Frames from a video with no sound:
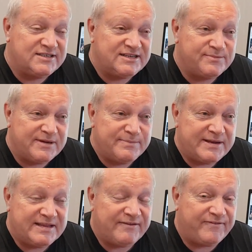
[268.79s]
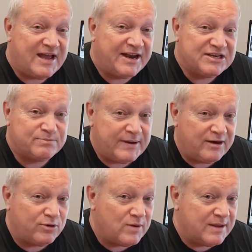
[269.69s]
He hasn't been beaten that far, and he's
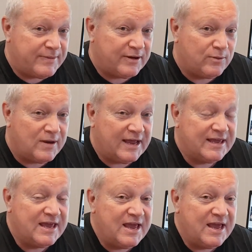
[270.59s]
battled away.